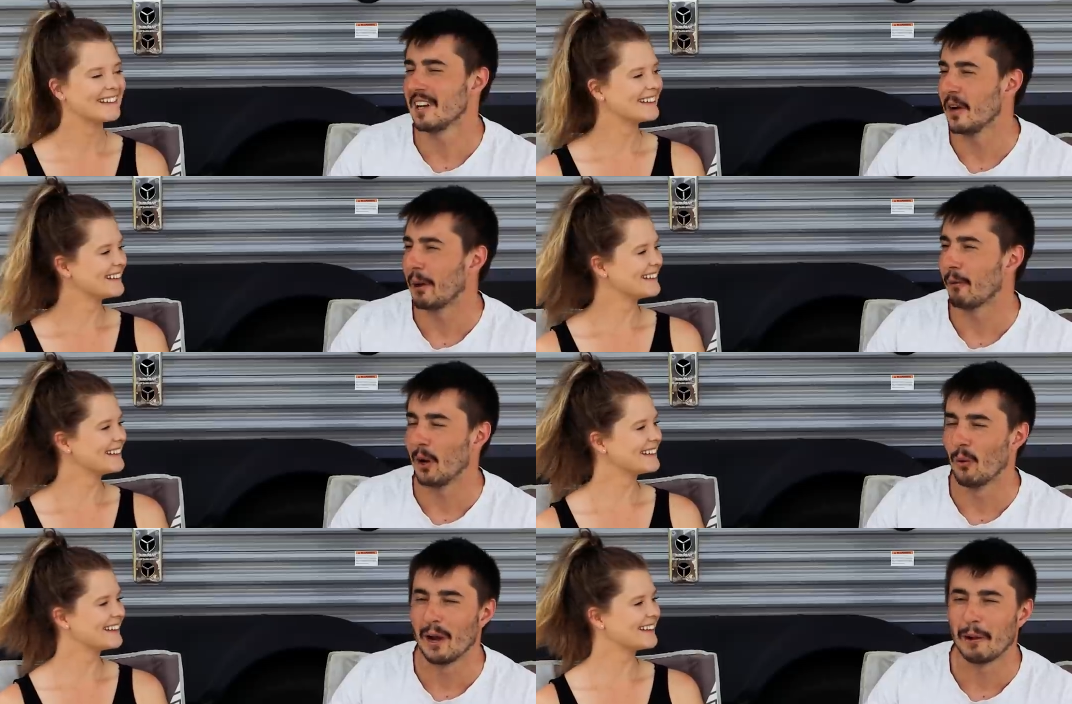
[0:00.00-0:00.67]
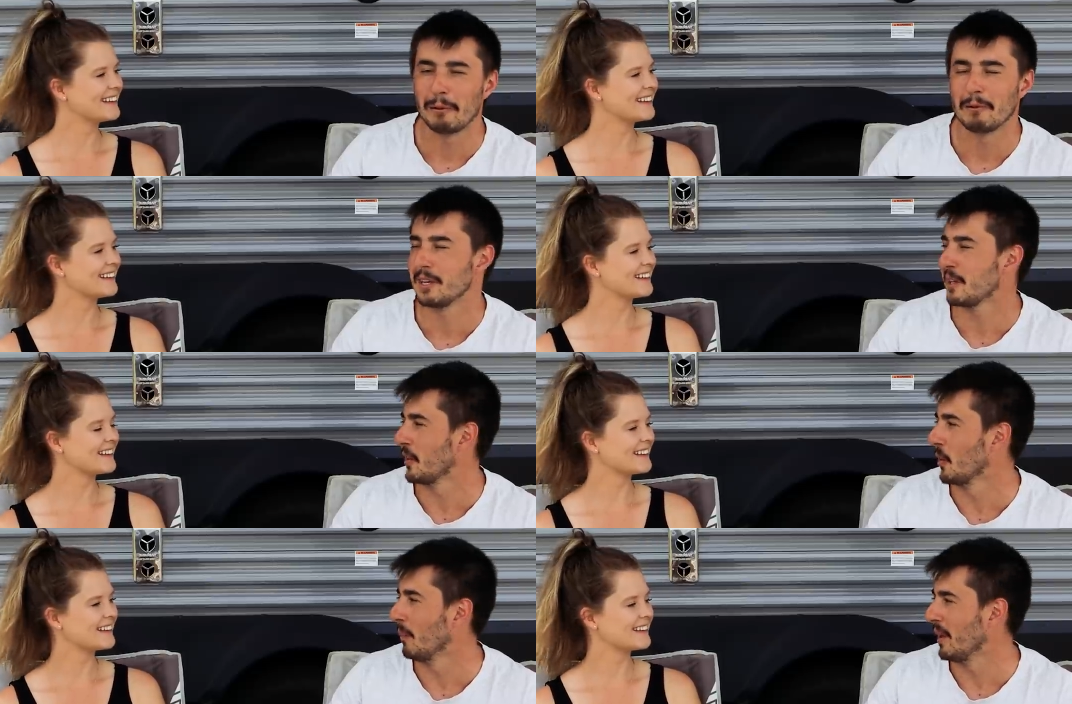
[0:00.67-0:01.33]
Speaker 1: tell you right away. We were
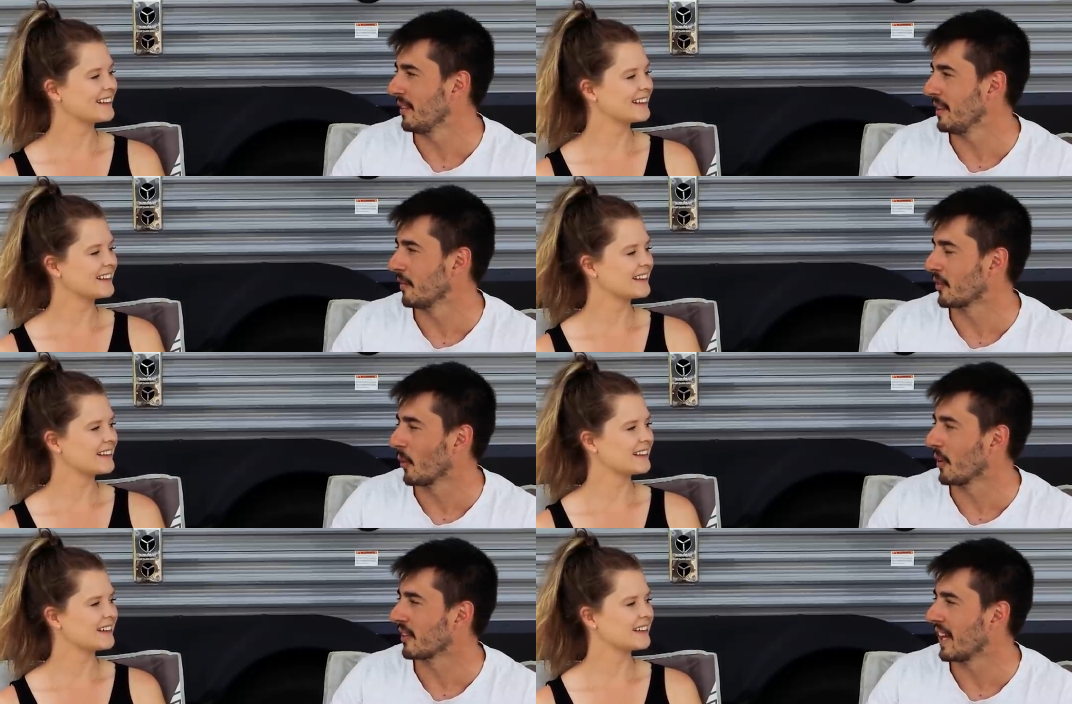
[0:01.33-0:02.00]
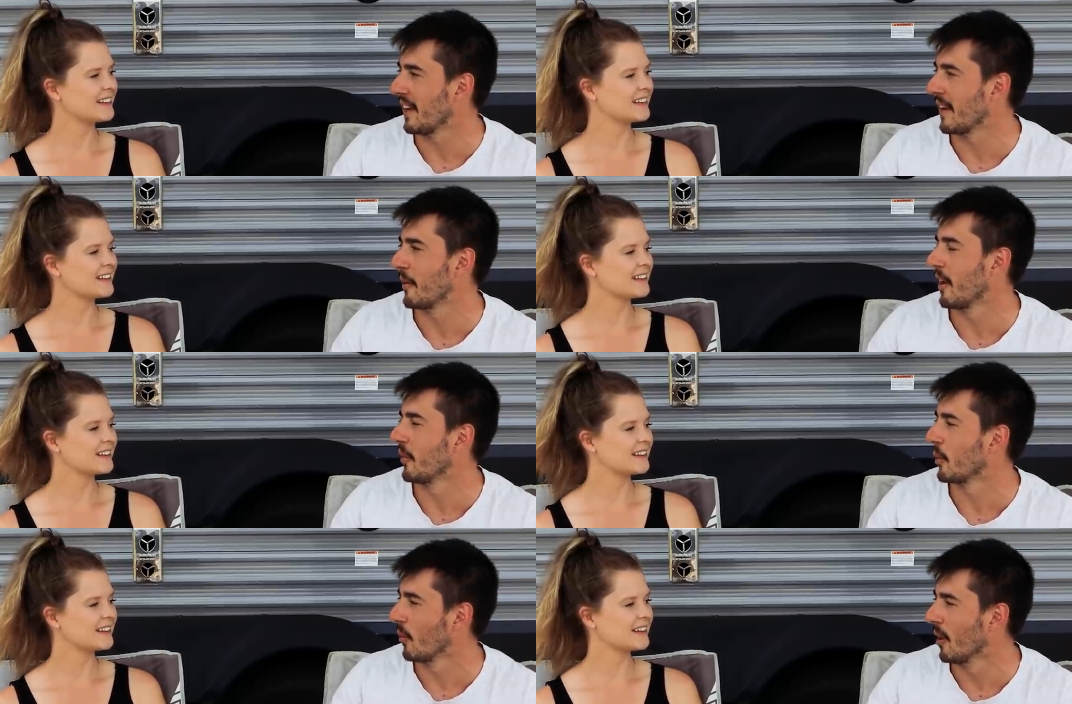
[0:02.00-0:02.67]
just so busy, of course, getting out
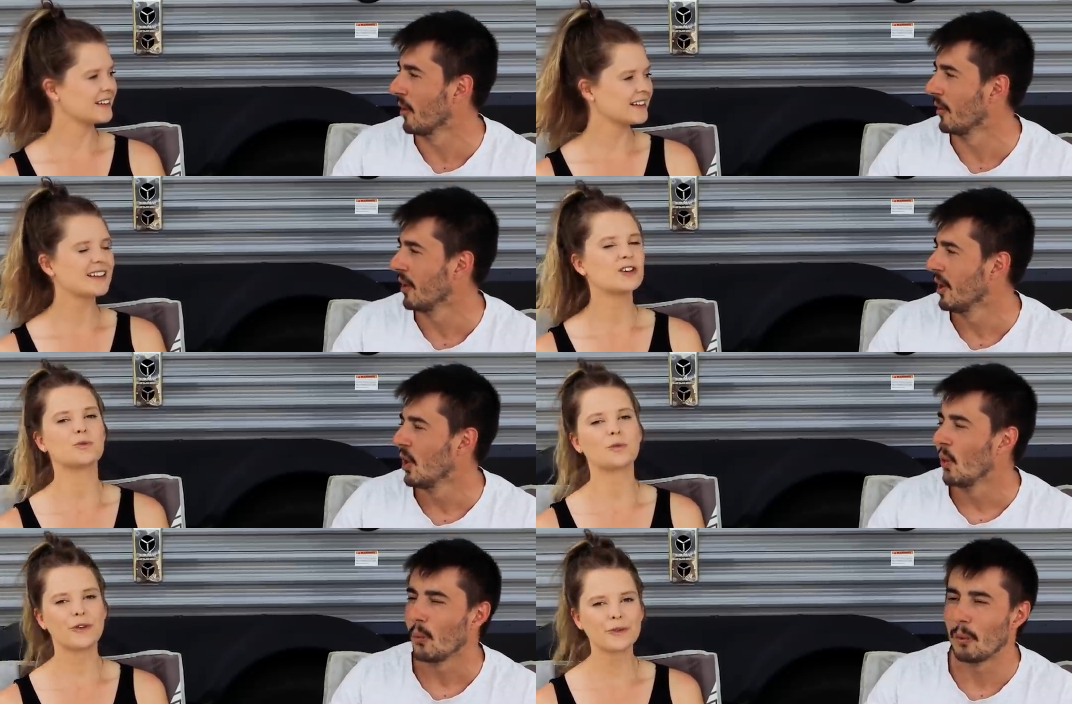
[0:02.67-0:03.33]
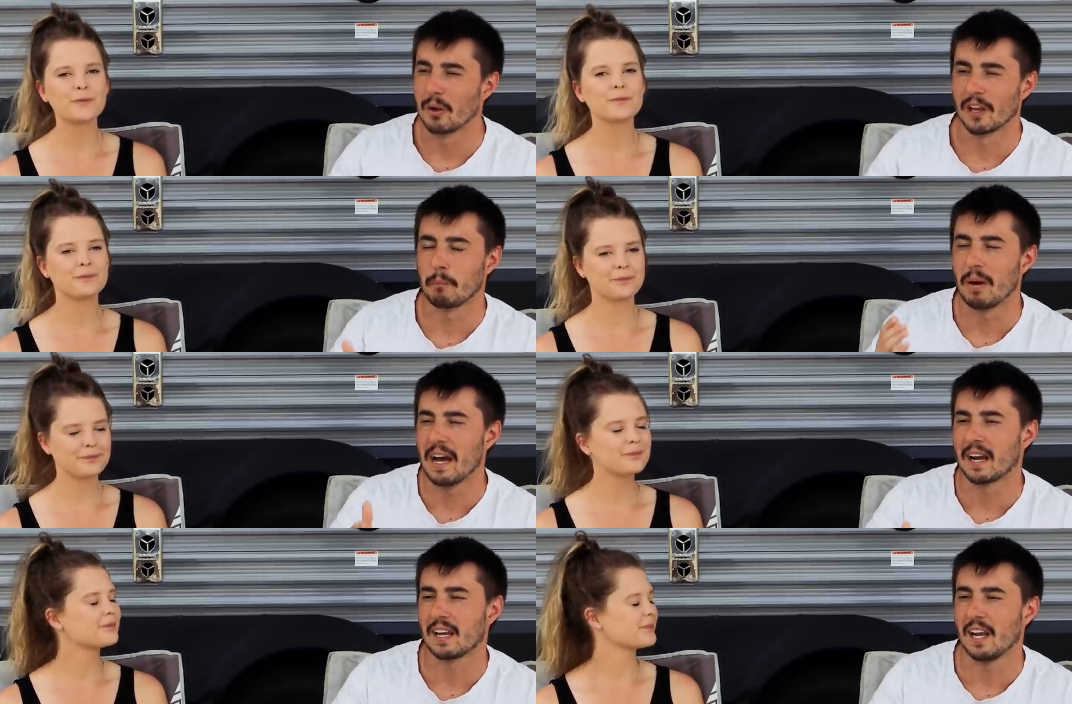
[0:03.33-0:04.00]
on the road. Well, we were like
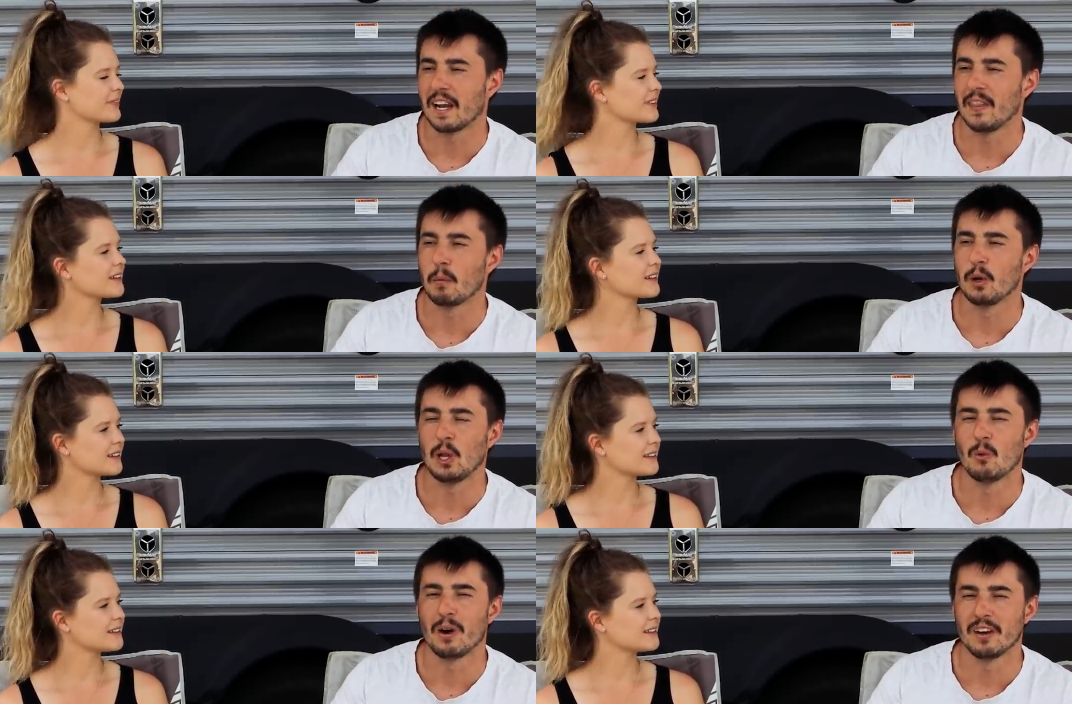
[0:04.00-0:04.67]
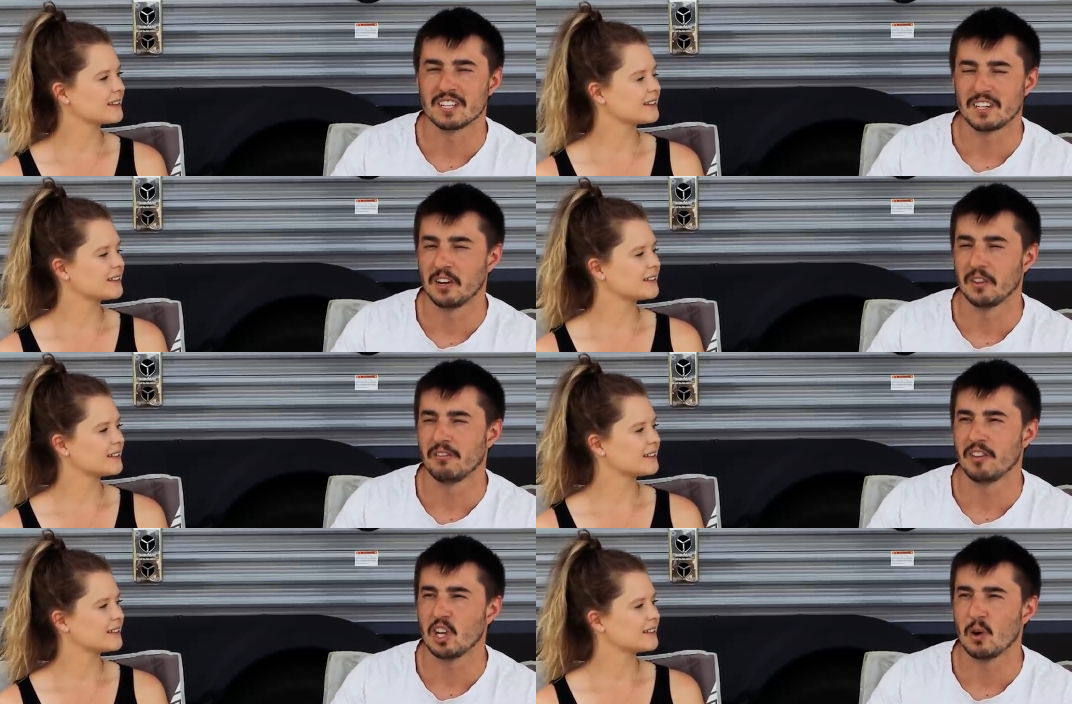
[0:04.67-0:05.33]
packing, and then we didn't want to start
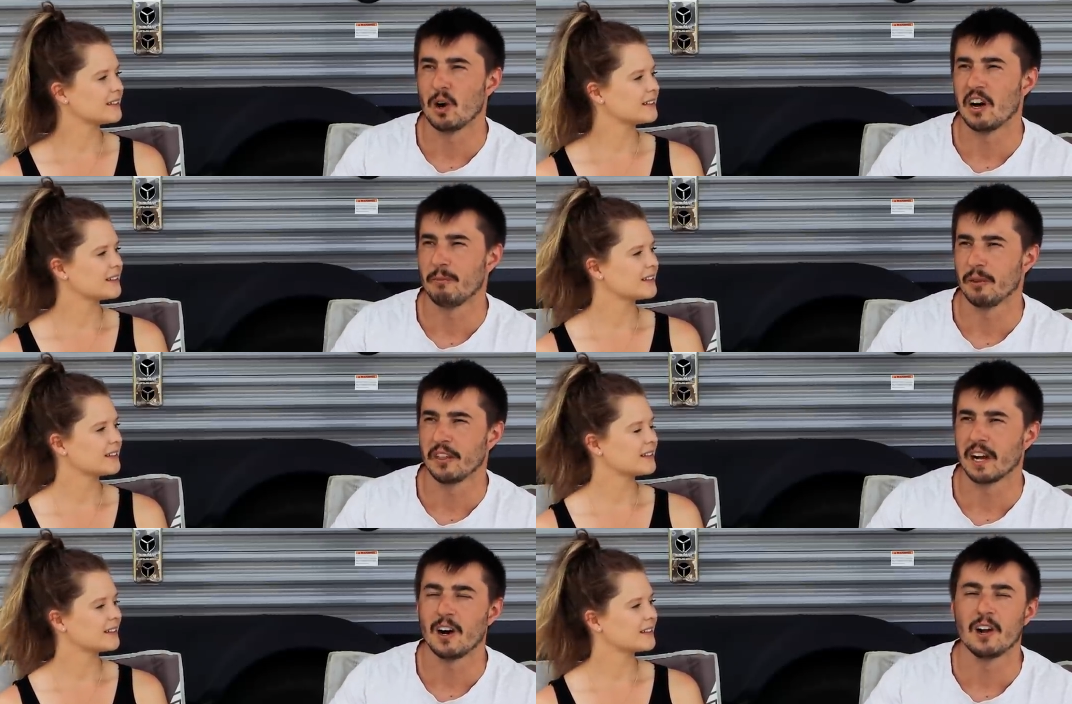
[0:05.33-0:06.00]
the video off with like